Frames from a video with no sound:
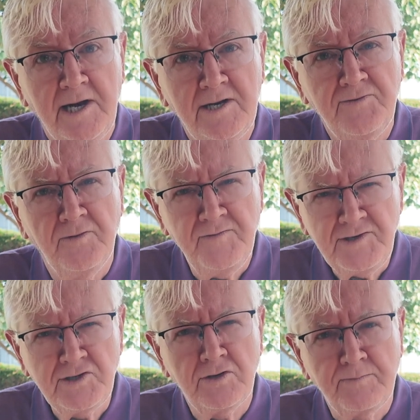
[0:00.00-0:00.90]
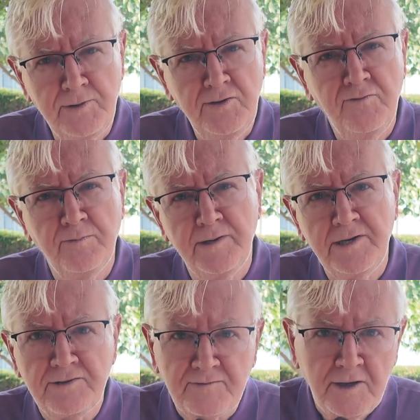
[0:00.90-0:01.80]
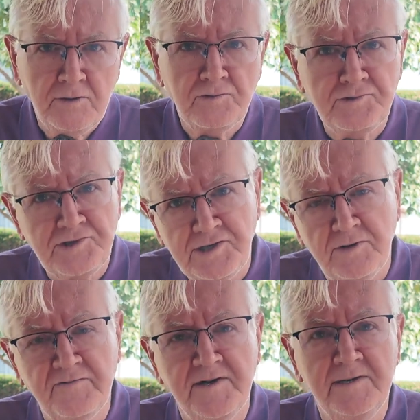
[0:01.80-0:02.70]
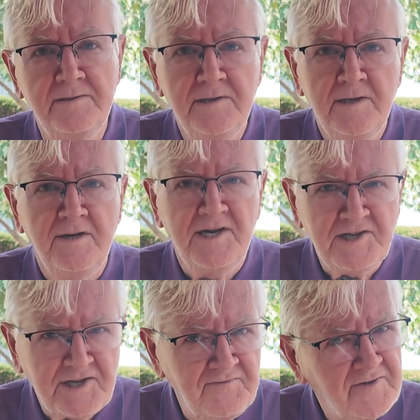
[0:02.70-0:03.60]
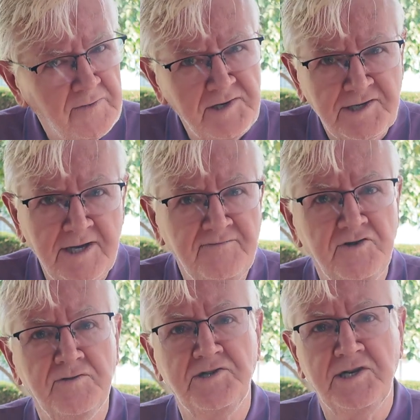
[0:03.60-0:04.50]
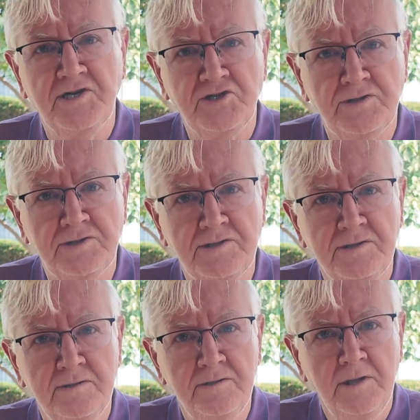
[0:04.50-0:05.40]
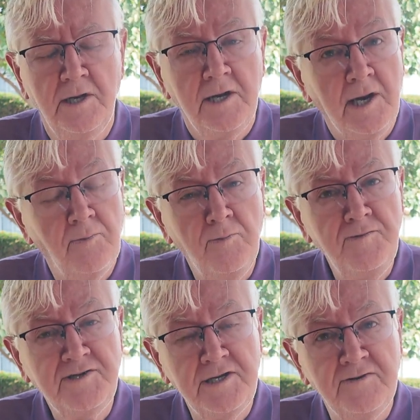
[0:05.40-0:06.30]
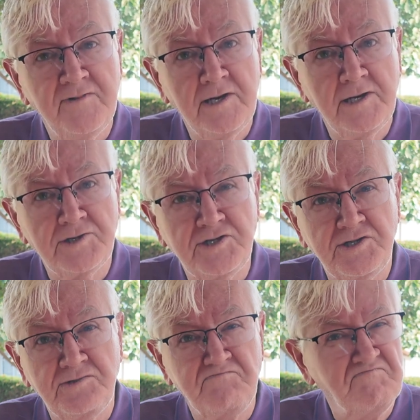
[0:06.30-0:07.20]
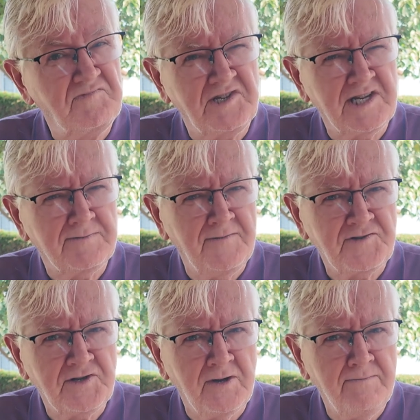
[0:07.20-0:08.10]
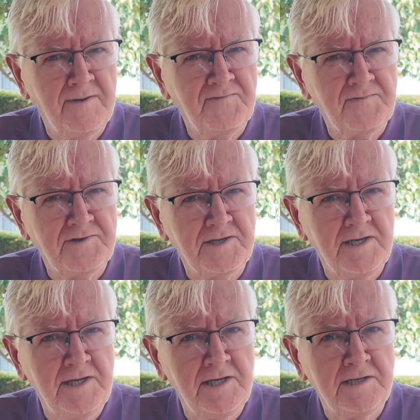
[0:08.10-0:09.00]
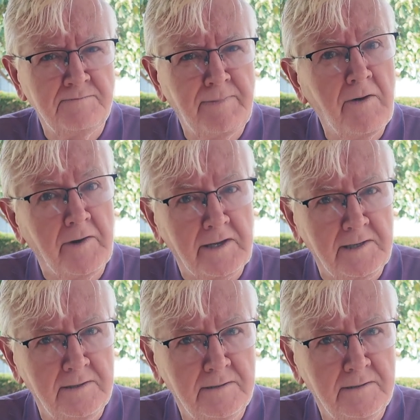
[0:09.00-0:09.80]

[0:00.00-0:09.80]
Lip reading: And I thought this has got a beautiful blend of gold and silver. It's in very safe jurisdictions. And what we've seen in the last 6 months, 9 months is Barrick